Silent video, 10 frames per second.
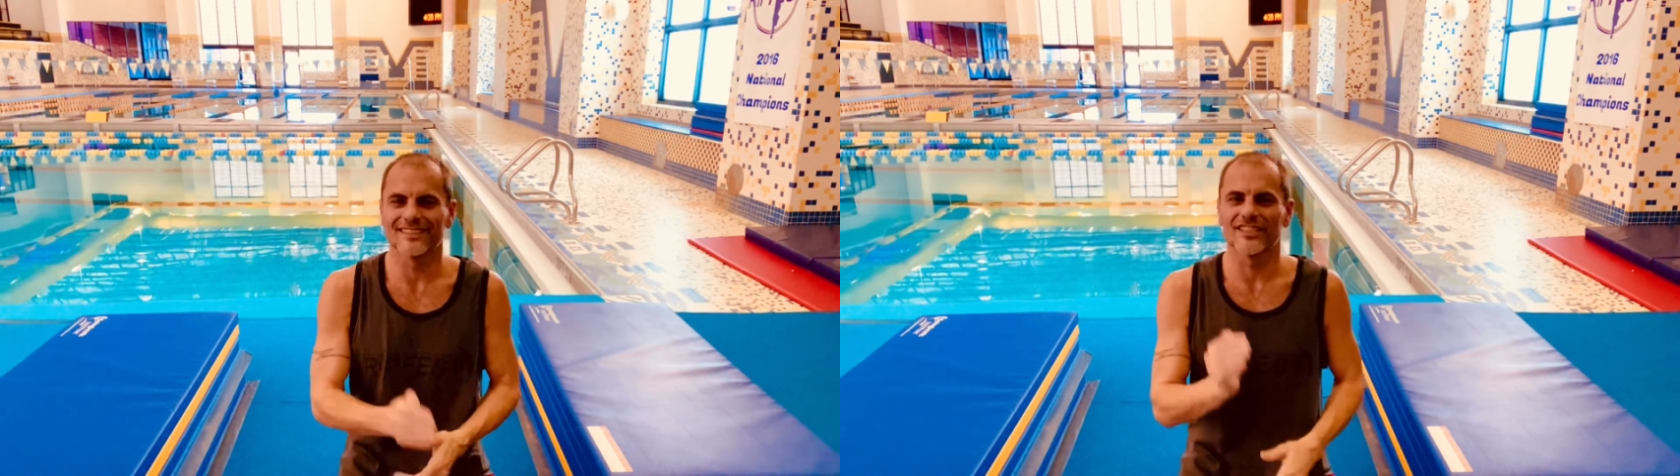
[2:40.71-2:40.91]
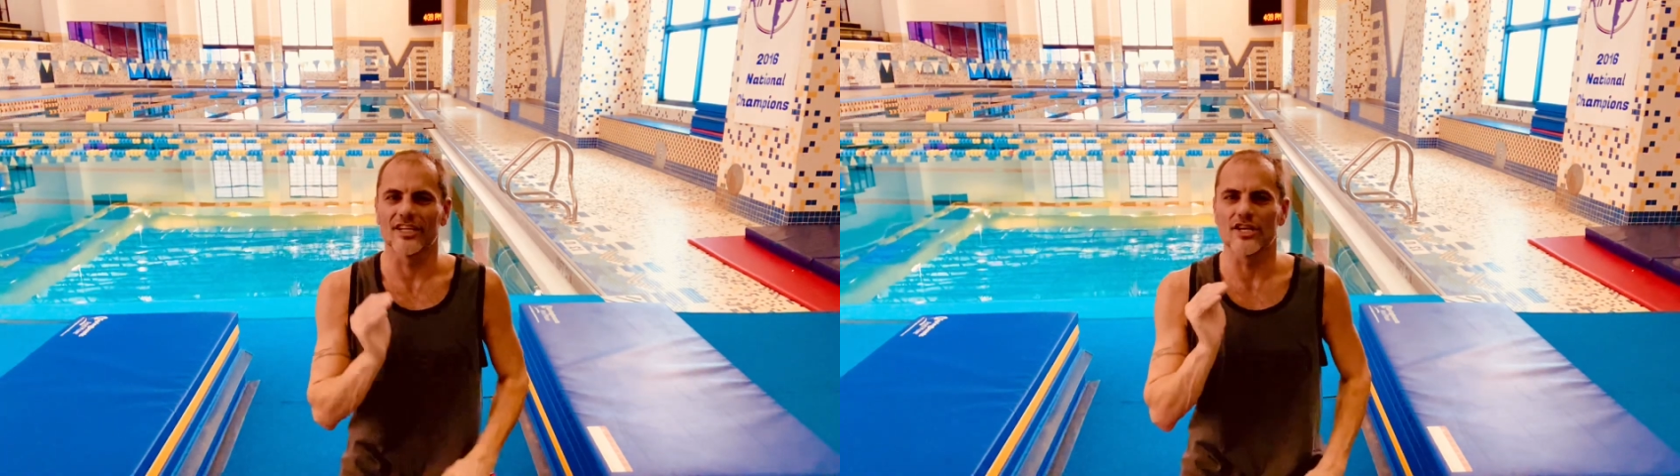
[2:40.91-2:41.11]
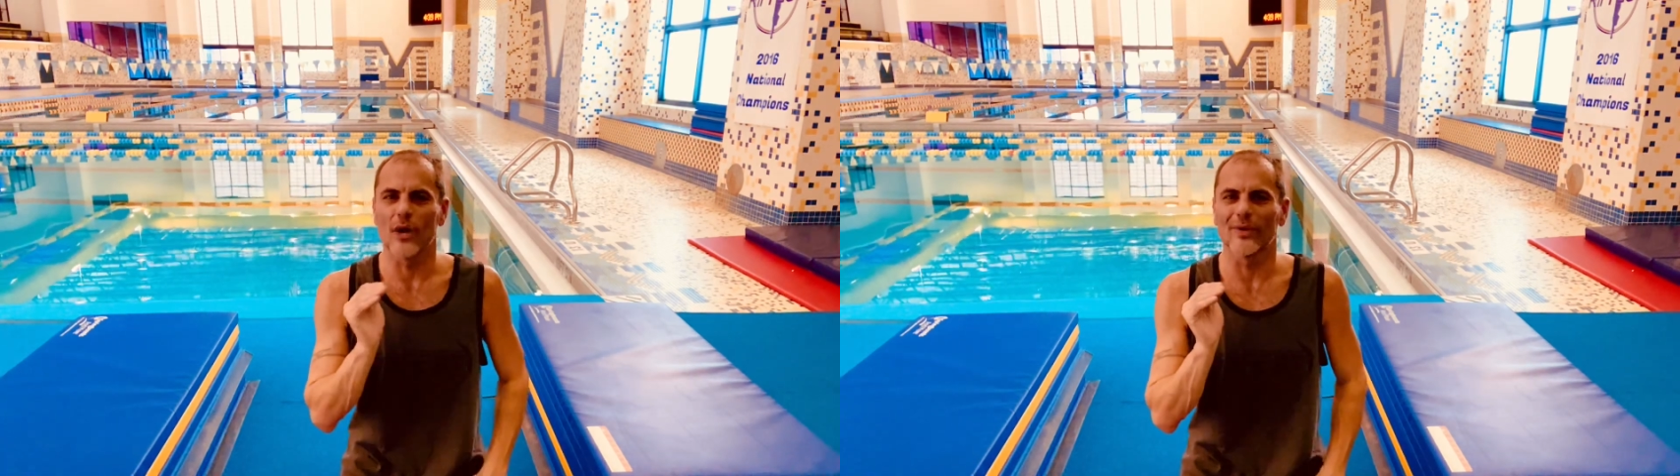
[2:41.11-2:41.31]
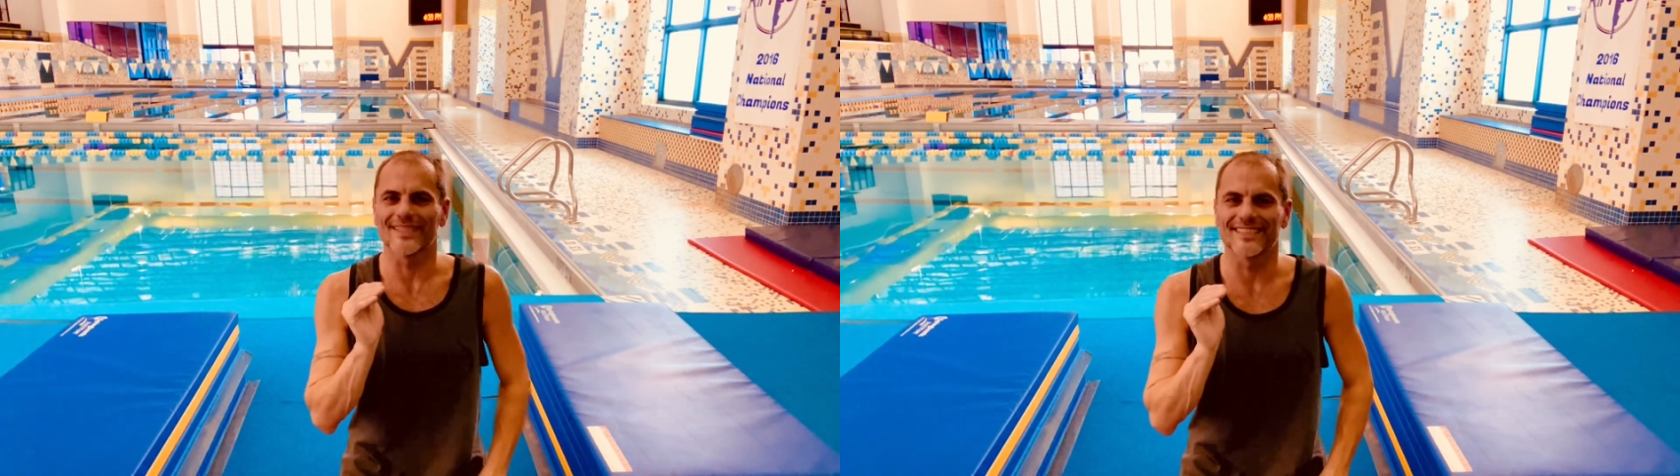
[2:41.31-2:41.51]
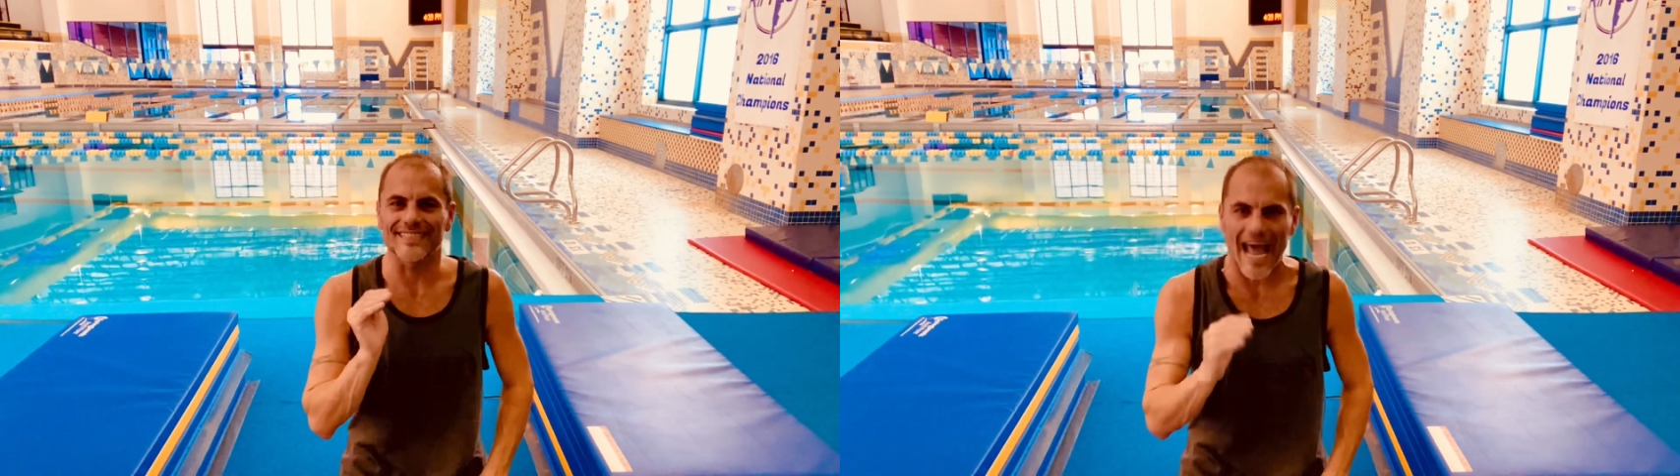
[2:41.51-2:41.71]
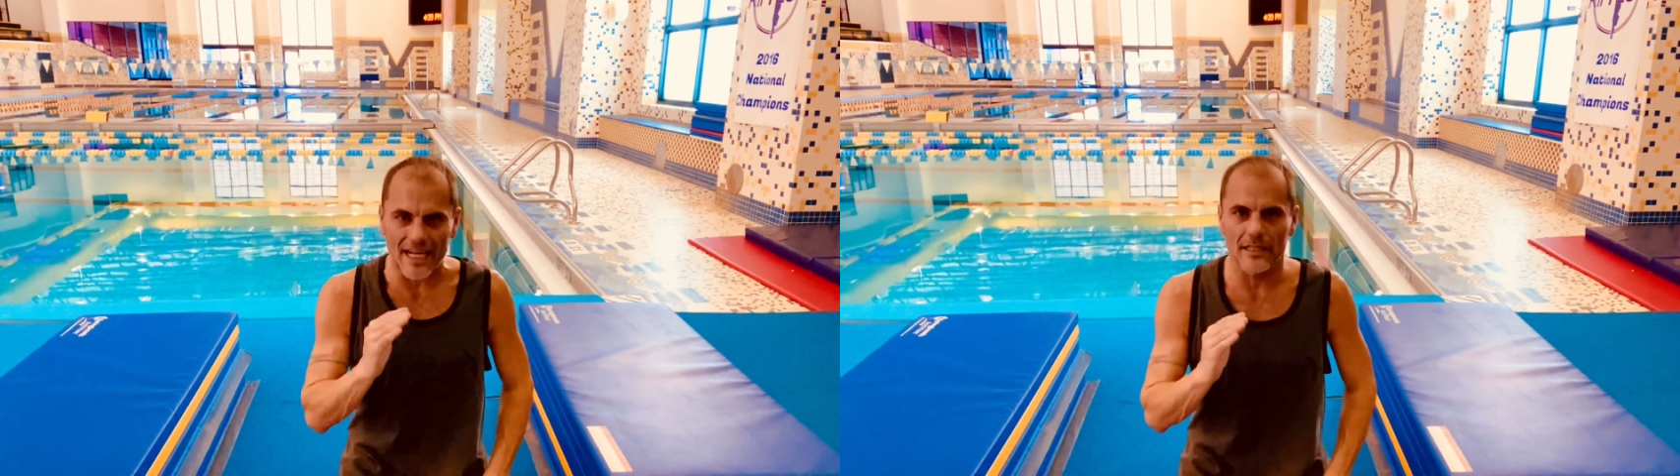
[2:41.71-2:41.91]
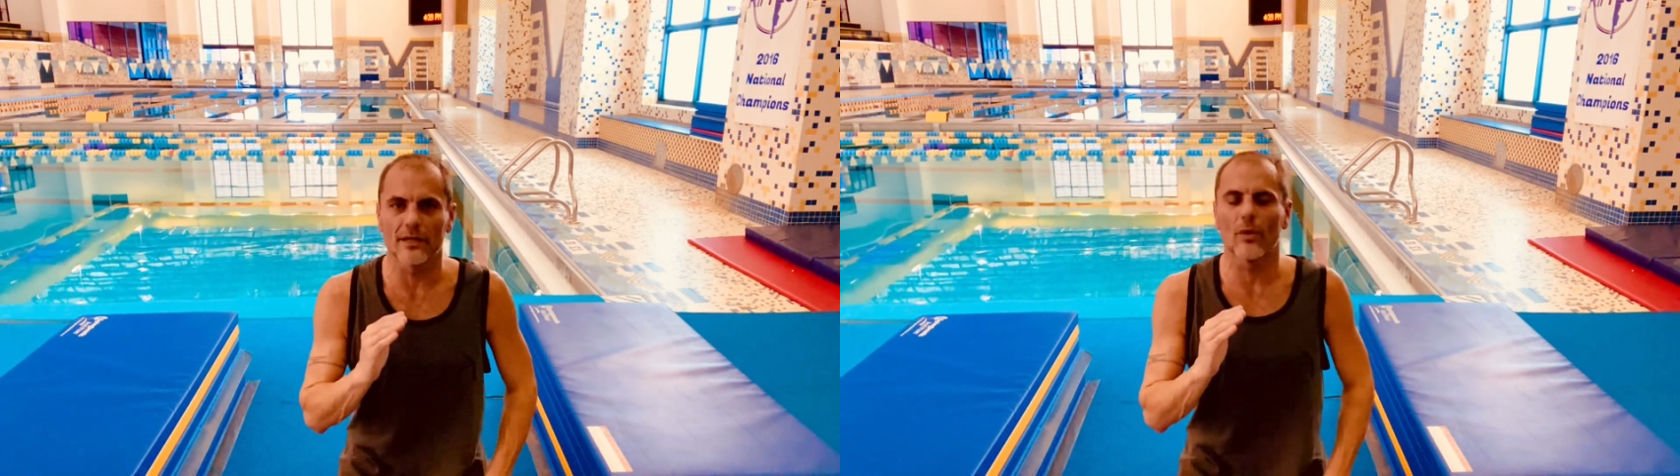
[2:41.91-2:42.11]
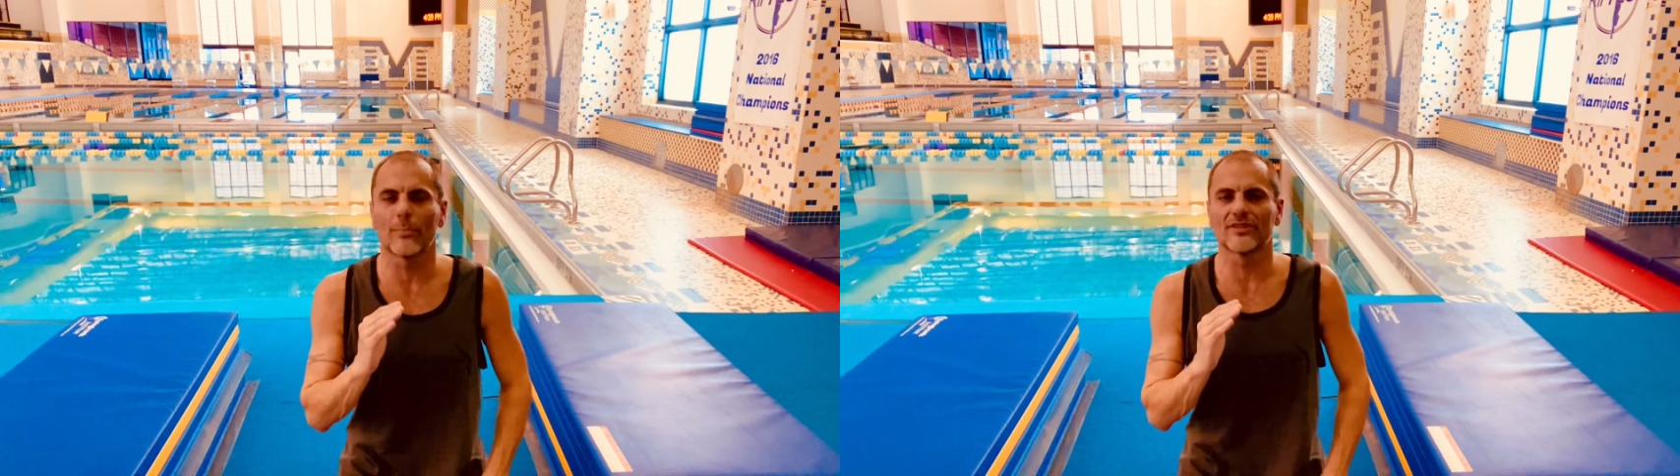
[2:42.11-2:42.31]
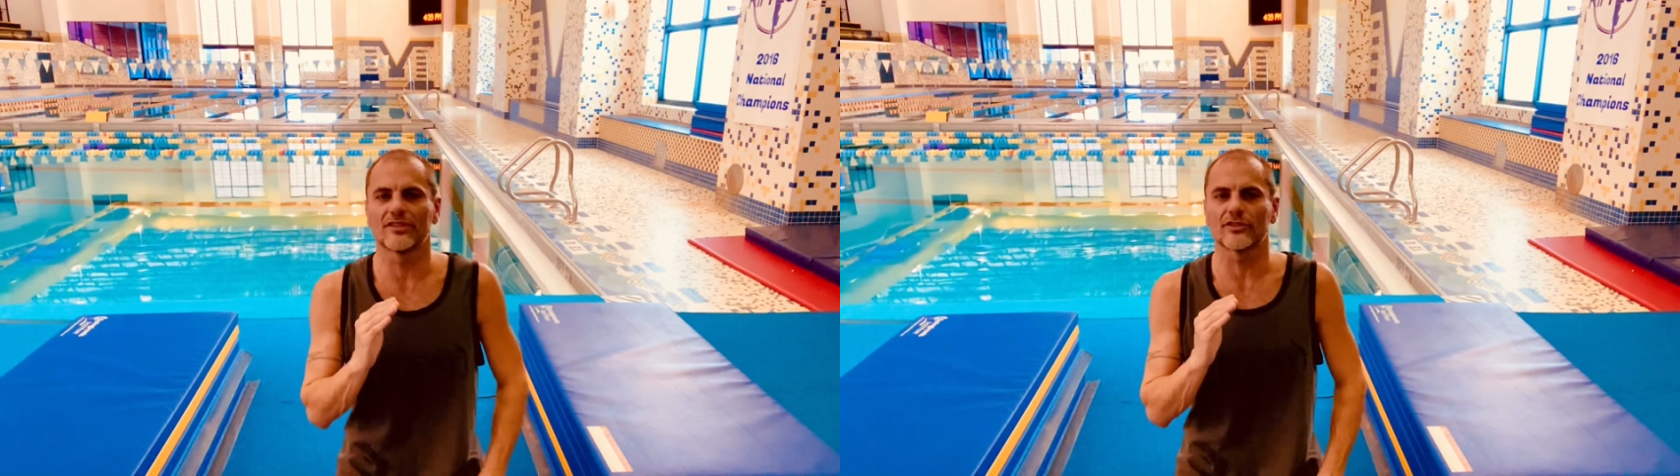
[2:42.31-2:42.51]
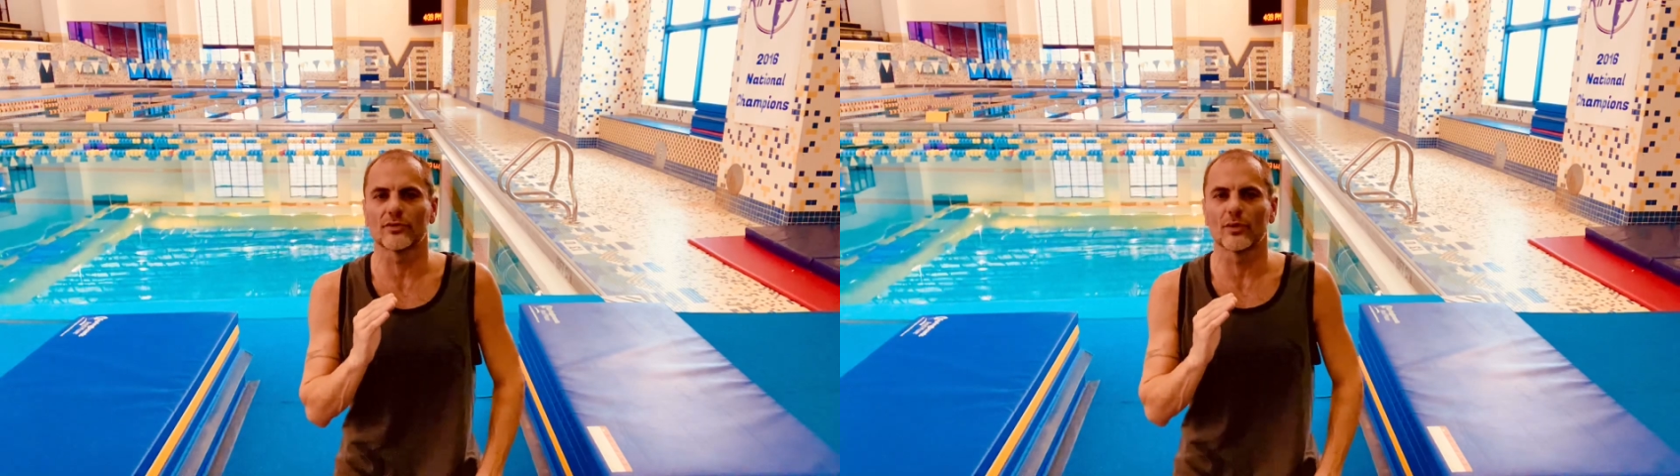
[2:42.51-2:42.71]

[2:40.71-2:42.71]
to know exactly what position